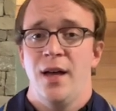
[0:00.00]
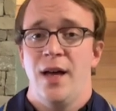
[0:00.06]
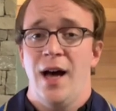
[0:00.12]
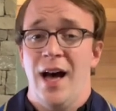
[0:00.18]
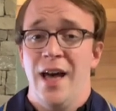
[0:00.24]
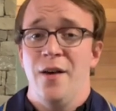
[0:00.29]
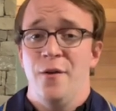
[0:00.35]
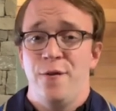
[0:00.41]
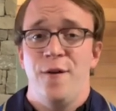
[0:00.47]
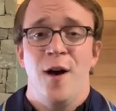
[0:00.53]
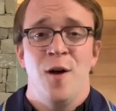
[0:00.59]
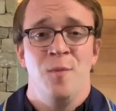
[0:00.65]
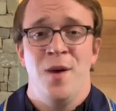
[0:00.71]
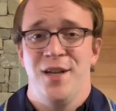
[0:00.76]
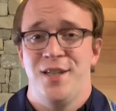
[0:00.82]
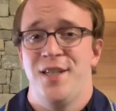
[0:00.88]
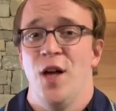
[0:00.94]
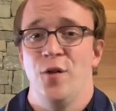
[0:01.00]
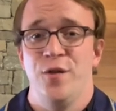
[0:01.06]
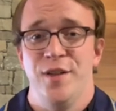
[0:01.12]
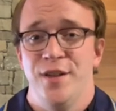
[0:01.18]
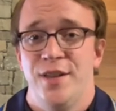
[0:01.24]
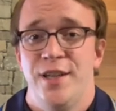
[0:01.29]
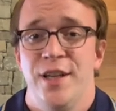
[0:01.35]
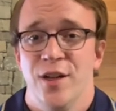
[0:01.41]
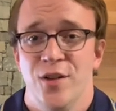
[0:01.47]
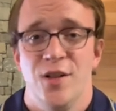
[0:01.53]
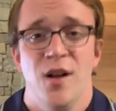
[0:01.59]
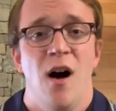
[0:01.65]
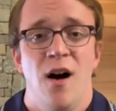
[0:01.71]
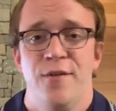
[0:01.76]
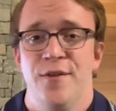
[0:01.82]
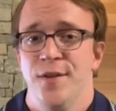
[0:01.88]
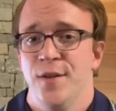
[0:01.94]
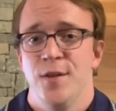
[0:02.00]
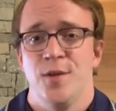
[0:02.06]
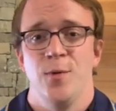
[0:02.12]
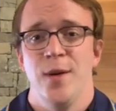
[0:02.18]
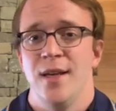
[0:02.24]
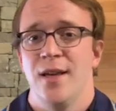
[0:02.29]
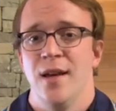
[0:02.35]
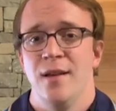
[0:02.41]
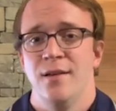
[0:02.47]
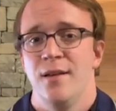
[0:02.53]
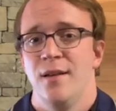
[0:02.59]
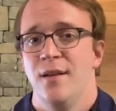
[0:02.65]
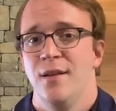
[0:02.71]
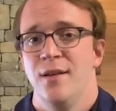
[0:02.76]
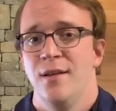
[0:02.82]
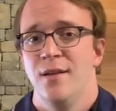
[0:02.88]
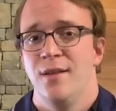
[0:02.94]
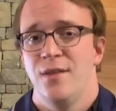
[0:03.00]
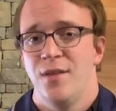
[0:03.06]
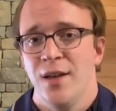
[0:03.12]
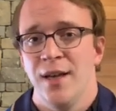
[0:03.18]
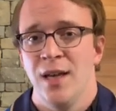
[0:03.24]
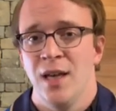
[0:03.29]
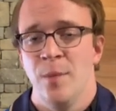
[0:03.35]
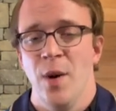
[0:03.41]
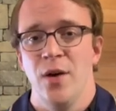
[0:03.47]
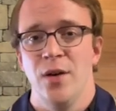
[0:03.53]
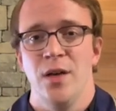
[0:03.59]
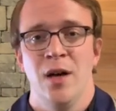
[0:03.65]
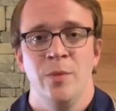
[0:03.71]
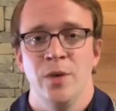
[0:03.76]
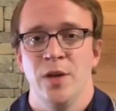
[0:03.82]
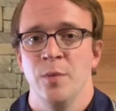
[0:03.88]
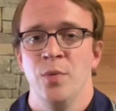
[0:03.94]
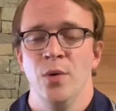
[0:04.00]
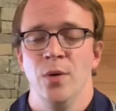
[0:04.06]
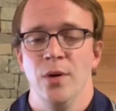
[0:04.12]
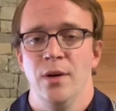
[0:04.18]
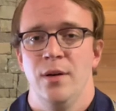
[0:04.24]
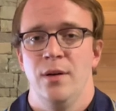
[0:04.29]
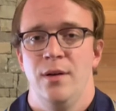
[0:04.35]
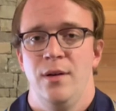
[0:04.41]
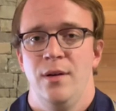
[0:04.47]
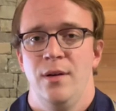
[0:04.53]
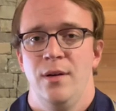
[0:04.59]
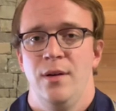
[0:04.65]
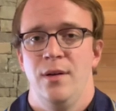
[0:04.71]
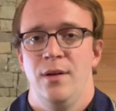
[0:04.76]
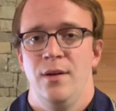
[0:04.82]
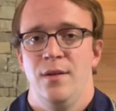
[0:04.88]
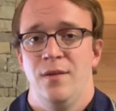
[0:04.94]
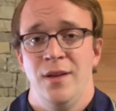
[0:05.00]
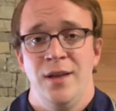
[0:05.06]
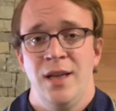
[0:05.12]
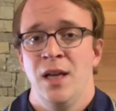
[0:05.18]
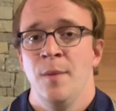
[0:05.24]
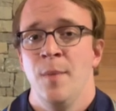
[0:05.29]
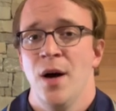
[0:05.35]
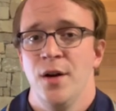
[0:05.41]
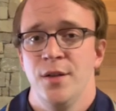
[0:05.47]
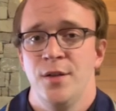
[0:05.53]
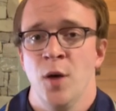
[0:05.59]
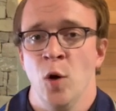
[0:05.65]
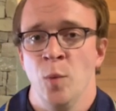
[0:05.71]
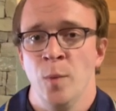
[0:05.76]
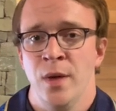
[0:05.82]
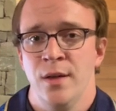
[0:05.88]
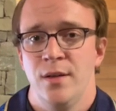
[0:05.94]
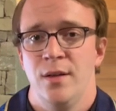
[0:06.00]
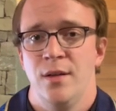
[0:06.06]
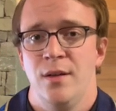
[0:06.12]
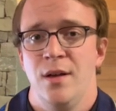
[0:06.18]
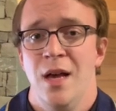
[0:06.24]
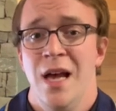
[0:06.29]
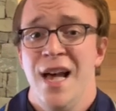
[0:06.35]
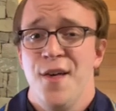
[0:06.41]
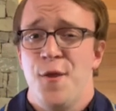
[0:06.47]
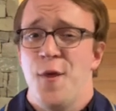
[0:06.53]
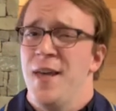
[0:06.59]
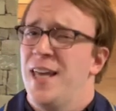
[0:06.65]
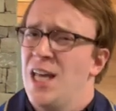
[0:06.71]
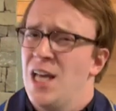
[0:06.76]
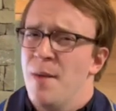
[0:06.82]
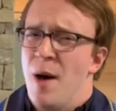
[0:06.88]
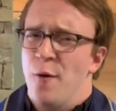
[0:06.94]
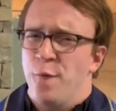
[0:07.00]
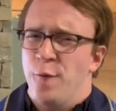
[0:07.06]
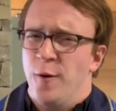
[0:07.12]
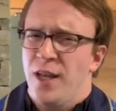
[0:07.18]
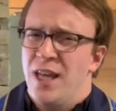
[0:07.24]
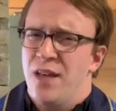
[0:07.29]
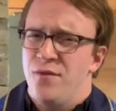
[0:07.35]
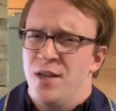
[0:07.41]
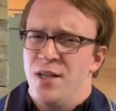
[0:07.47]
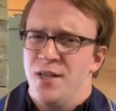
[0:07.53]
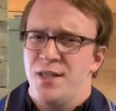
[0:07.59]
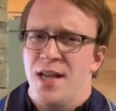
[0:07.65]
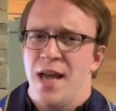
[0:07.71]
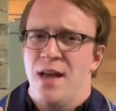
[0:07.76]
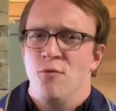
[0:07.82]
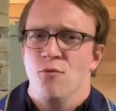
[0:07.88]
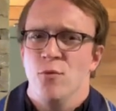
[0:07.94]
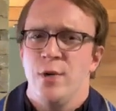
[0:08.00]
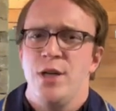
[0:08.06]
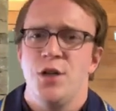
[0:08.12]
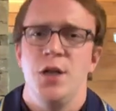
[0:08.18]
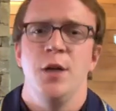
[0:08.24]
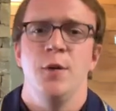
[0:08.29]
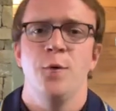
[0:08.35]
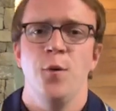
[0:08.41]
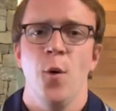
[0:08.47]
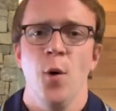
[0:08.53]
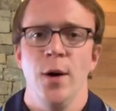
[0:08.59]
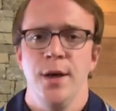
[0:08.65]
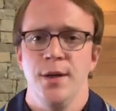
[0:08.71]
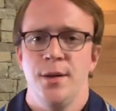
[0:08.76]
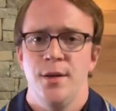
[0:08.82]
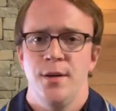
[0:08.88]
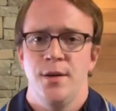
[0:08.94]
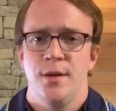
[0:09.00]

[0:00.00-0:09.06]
I have found myself in tears often this weekend, thinking about Yom Kippur, thinking about atonement, thinking about forgiveness and reaching for it.